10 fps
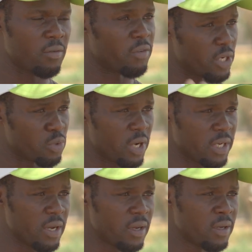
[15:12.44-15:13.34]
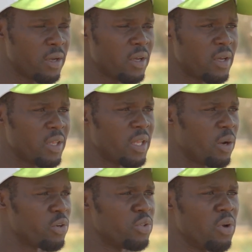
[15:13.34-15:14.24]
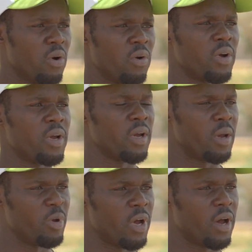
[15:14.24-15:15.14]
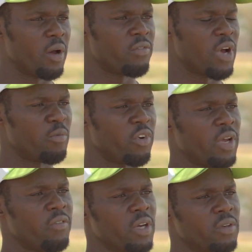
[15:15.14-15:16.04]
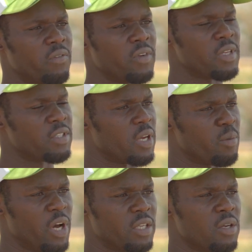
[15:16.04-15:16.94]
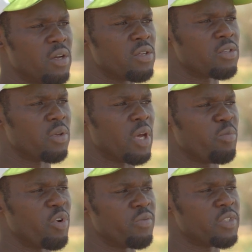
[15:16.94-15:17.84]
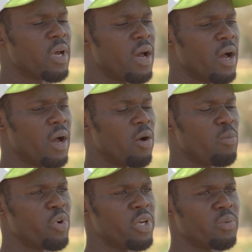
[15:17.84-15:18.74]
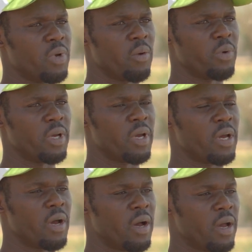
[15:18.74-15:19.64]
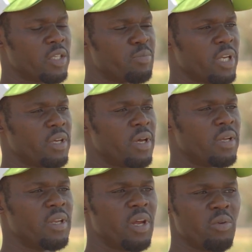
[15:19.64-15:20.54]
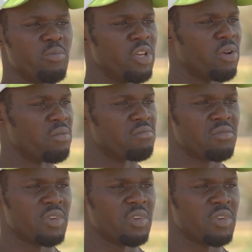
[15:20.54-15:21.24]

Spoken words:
fresh water. There was no harmful effect of the sand mulch. So that proves our point where we expected that there would be no